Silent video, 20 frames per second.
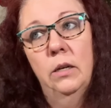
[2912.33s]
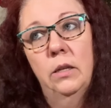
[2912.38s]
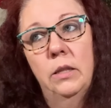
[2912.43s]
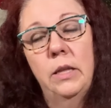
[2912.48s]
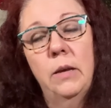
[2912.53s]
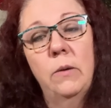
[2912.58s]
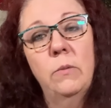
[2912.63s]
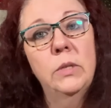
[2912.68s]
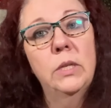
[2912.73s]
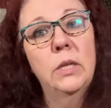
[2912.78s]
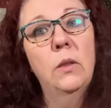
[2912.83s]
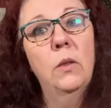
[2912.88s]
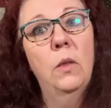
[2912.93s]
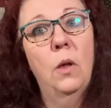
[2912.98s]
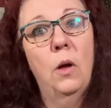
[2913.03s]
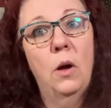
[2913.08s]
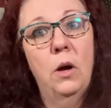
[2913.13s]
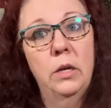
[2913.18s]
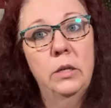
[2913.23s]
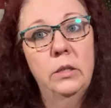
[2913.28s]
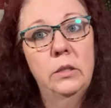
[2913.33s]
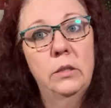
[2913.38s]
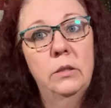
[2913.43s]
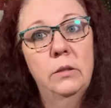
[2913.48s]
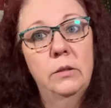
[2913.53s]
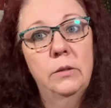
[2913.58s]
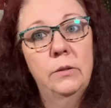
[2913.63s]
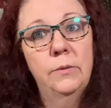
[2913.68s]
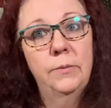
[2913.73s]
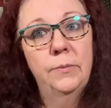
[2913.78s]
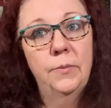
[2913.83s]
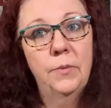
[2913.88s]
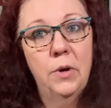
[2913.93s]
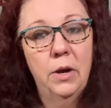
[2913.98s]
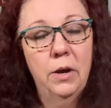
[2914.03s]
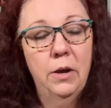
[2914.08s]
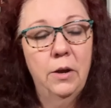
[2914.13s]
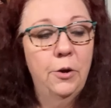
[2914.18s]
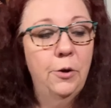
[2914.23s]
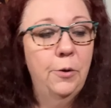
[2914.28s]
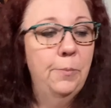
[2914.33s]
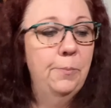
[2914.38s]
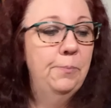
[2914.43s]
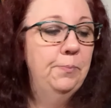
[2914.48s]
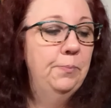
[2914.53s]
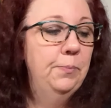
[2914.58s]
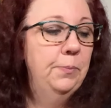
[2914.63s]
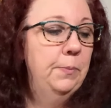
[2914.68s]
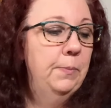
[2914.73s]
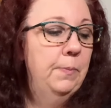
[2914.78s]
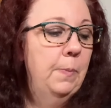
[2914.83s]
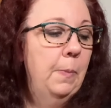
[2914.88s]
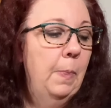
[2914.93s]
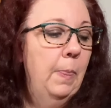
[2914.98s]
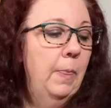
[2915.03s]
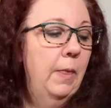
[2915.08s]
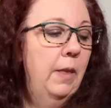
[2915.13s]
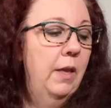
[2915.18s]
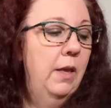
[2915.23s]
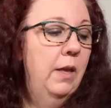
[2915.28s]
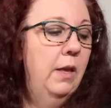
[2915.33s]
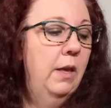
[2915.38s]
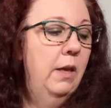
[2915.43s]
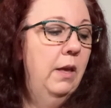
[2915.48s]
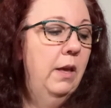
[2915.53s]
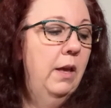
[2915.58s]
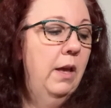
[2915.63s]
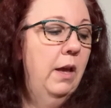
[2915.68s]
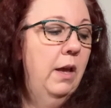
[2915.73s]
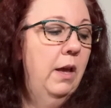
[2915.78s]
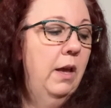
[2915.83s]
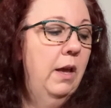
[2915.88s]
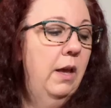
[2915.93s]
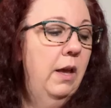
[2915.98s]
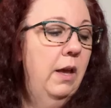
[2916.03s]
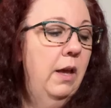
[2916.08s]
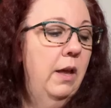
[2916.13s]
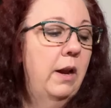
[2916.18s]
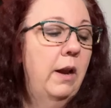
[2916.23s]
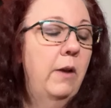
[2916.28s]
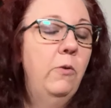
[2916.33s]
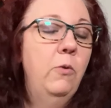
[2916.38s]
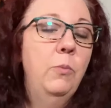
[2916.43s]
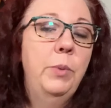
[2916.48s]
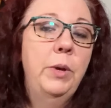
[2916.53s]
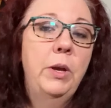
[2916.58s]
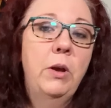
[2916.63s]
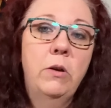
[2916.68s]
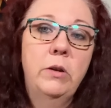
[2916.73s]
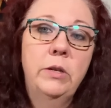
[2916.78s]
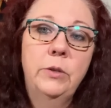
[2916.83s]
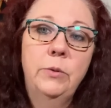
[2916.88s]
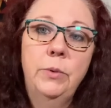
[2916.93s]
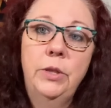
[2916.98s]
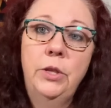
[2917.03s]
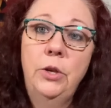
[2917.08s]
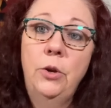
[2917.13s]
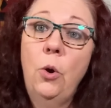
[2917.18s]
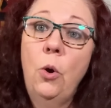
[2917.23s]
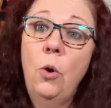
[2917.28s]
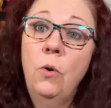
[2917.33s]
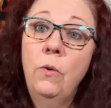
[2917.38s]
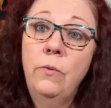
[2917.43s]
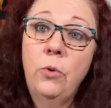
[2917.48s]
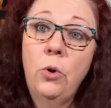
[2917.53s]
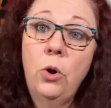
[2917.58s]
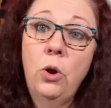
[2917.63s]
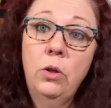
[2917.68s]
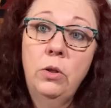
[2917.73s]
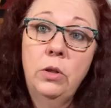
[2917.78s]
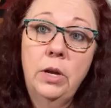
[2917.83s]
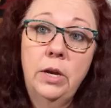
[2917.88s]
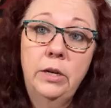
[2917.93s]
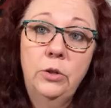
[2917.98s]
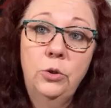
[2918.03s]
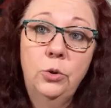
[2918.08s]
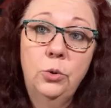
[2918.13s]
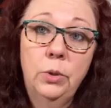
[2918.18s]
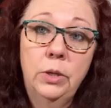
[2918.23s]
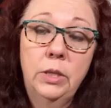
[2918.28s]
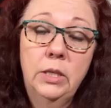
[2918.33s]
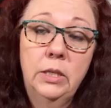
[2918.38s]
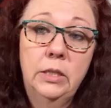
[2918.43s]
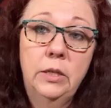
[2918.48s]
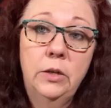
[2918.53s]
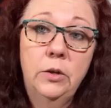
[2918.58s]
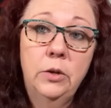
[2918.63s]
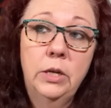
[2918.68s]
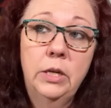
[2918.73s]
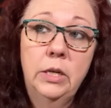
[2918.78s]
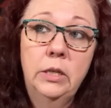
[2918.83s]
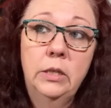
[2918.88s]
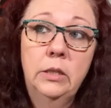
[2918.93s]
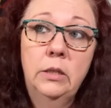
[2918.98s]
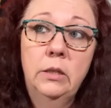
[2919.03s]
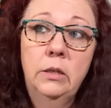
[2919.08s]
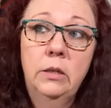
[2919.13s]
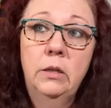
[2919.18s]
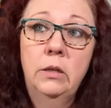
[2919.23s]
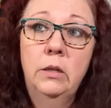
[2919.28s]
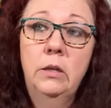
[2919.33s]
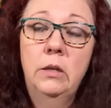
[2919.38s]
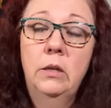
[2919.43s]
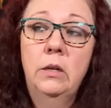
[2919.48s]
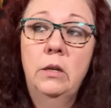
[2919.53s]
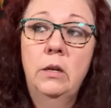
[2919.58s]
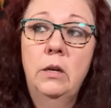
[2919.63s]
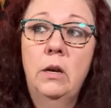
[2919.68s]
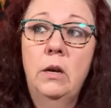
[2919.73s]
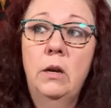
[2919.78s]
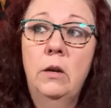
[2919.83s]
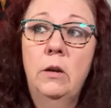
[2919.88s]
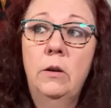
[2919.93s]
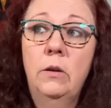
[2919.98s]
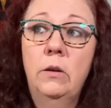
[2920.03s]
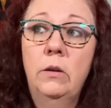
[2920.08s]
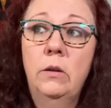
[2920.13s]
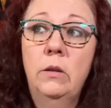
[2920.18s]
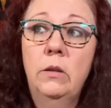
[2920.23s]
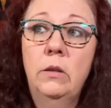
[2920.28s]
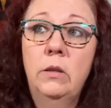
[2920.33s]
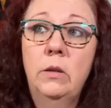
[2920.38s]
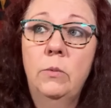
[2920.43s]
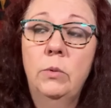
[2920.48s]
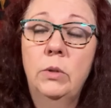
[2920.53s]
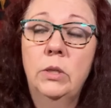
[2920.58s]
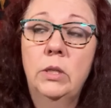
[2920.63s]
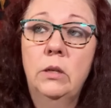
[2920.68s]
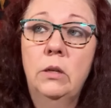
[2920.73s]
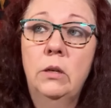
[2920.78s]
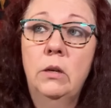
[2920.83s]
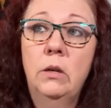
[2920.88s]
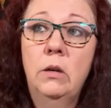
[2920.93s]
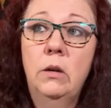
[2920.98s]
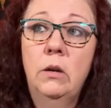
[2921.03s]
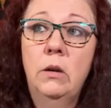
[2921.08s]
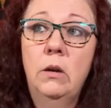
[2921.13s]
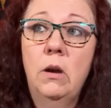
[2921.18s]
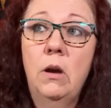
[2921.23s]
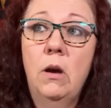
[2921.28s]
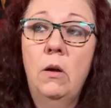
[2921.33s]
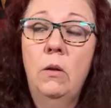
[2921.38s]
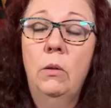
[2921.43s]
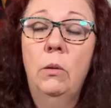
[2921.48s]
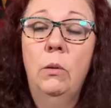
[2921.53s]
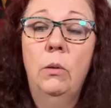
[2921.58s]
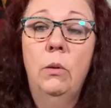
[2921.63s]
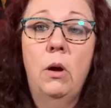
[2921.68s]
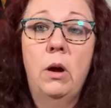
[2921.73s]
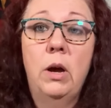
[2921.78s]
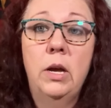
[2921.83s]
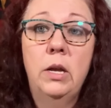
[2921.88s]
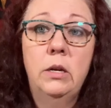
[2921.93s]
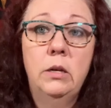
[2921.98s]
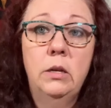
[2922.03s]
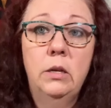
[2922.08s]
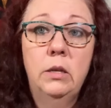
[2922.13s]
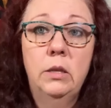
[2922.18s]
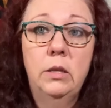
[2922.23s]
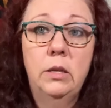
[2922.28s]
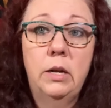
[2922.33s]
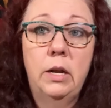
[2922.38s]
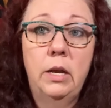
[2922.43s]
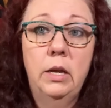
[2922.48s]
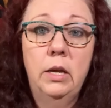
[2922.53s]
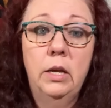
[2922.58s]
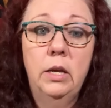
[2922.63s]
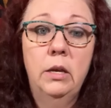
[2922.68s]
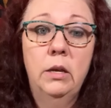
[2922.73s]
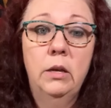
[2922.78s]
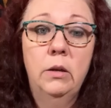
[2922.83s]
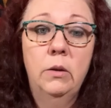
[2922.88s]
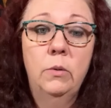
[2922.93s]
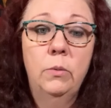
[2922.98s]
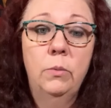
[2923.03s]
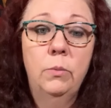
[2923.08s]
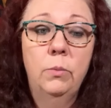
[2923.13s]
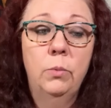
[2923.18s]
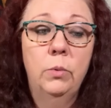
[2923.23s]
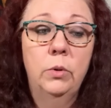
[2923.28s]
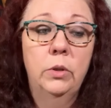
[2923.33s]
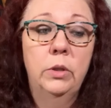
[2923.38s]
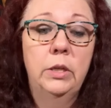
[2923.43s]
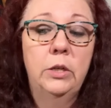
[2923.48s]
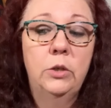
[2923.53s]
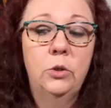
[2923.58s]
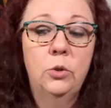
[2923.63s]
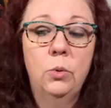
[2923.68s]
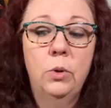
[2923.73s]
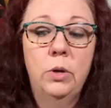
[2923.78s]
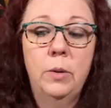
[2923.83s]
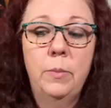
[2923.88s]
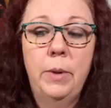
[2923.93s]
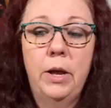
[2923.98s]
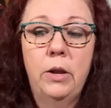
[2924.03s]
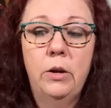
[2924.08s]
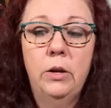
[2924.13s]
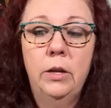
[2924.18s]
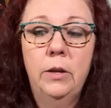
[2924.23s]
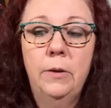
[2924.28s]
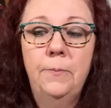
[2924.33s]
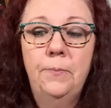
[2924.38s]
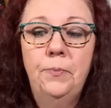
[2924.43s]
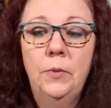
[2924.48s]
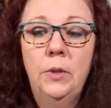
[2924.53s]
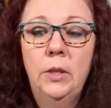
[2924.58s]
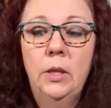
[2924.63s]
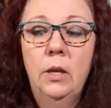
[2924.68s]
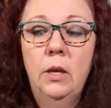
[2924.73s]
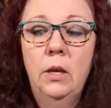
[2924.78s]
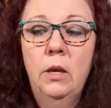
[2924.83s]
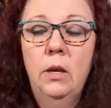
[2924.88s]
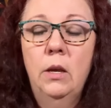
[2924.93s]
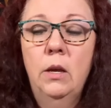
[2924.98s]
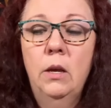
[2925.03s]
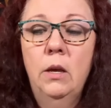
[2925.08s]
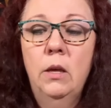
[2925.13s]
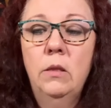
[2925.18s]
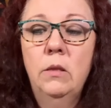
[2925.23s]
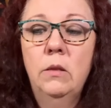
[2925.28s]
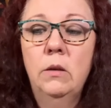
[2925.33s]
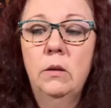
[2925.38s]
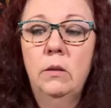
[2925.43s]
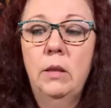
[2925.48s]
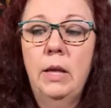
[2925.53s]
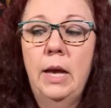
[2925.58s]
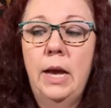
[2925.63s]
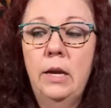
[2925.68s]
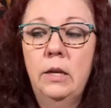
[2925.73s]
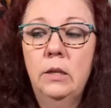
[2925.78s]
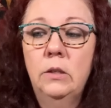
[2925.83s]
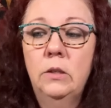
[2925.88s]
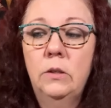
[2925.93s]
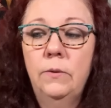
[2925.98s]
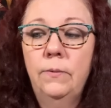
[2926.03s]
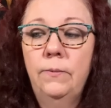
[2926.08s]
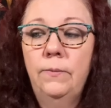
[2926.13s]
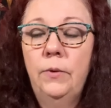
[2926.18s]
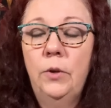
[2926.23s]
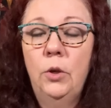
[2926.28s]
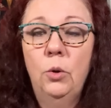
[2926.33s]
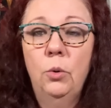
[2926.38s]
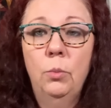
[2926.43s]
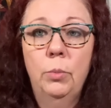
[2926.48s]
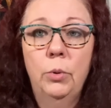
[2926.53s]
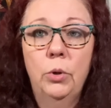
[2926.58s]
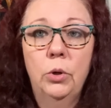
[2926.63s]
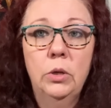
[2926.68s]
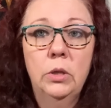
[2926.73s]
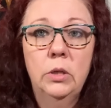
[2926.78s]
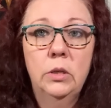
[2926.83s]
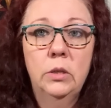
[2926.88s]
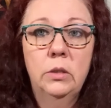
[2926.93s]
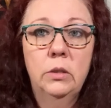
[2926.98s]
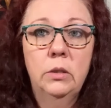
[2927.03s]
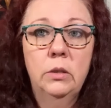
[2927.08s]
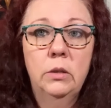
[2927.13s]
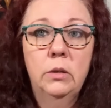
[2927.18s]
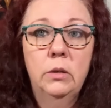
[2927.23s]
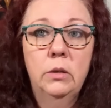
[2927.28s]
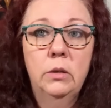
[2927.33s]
That was a lot. Um, and I will be honest with you, overall, I enjoyed the series. Uh, there was a lot that I really enjoyed about it. The last few books